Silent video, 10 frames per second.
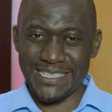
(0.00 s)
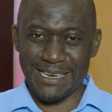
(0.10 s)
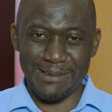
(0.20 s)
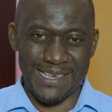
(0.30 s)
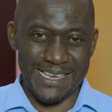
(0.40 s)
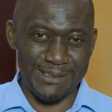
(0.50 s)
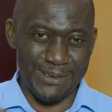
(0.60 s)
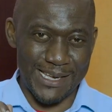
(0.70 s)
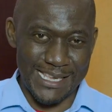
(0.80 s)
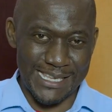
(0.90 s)
tell you guys,
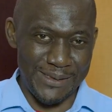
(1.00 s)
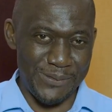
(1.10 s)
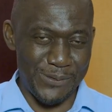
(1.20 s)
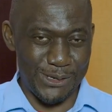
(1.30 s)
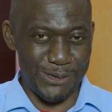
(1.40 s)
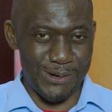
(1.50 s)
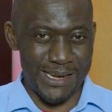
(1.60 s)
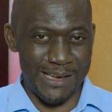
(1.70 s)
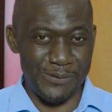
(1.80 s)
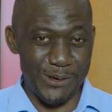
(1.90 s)
you can't give what you don't have.